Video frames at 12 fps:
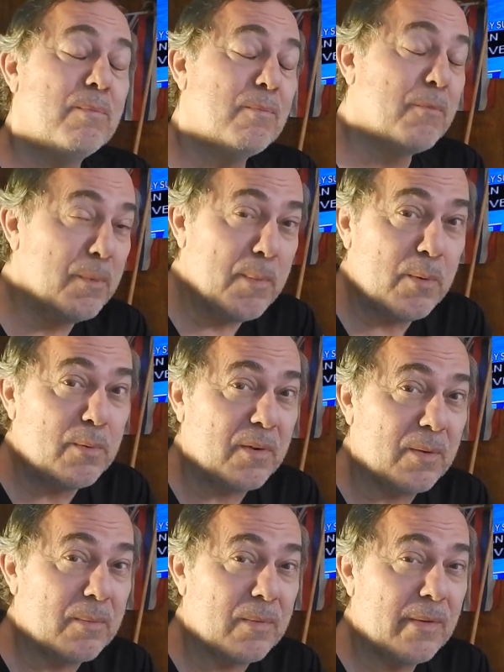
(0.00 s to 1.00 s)
removed
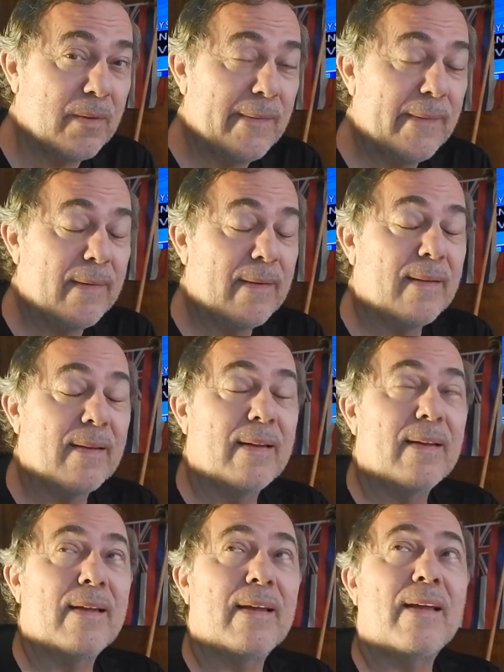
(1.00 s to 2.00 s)
them
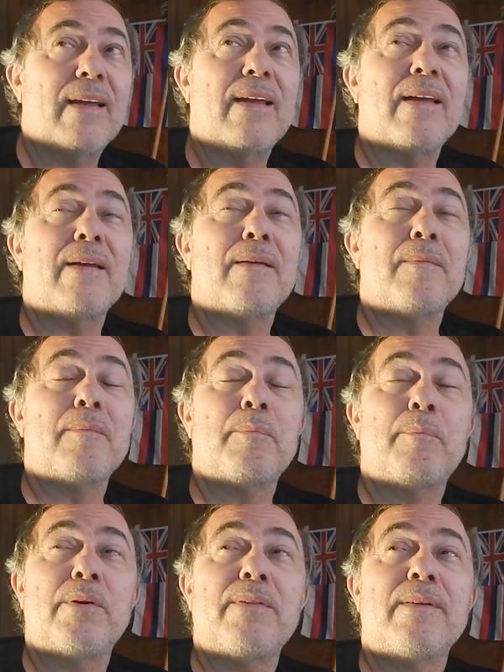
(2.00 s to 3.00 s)
and
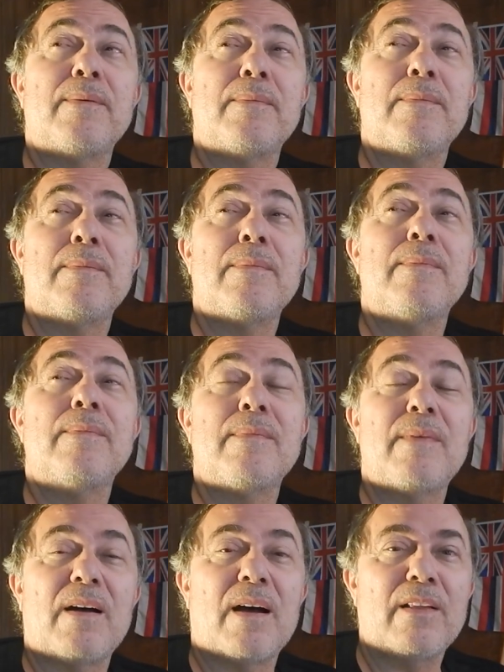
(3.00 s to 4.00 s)
put them
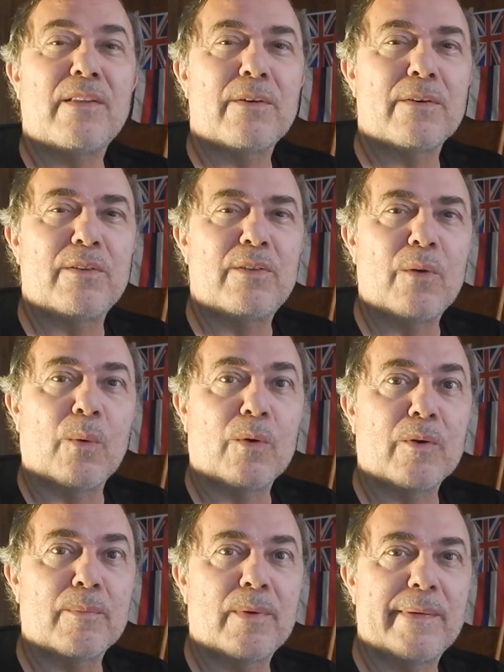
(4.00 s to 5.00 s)
on their
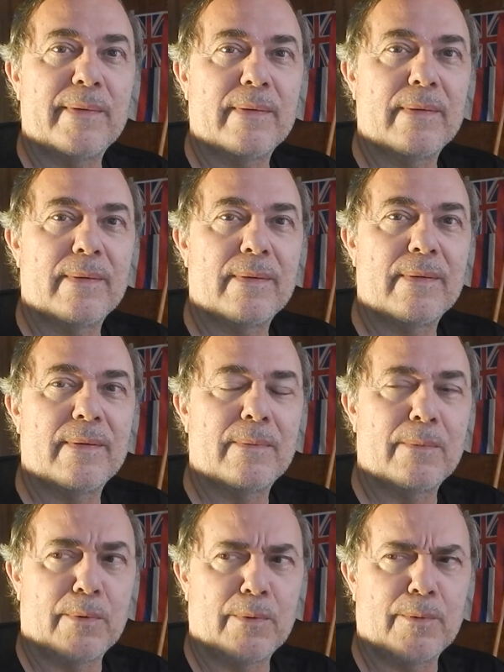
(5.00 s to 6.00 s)
dorm
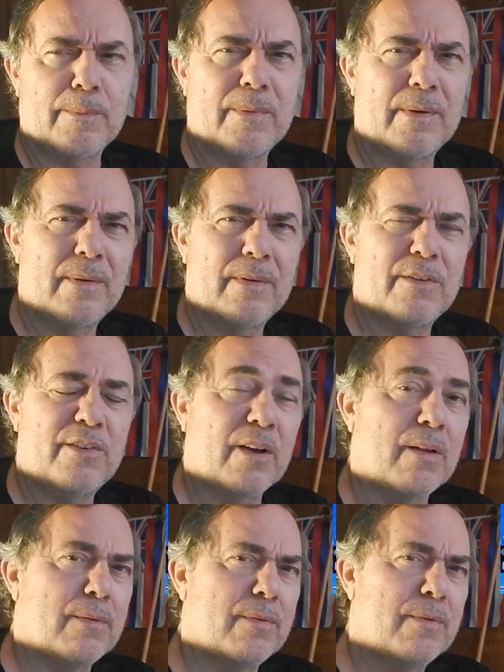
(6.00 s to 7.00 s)
room
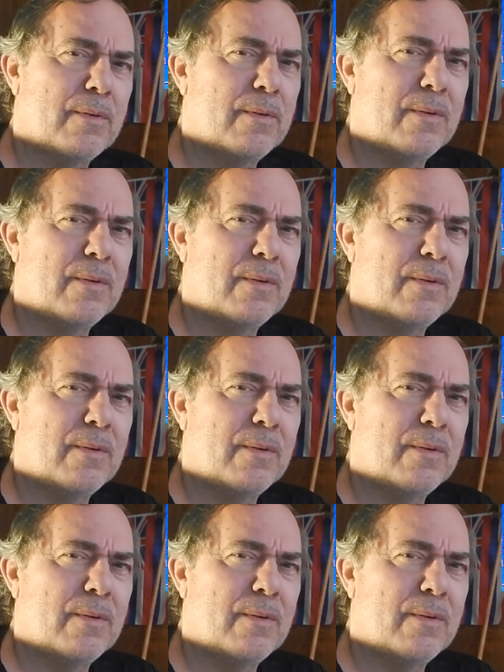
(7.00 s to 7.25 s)
shelf.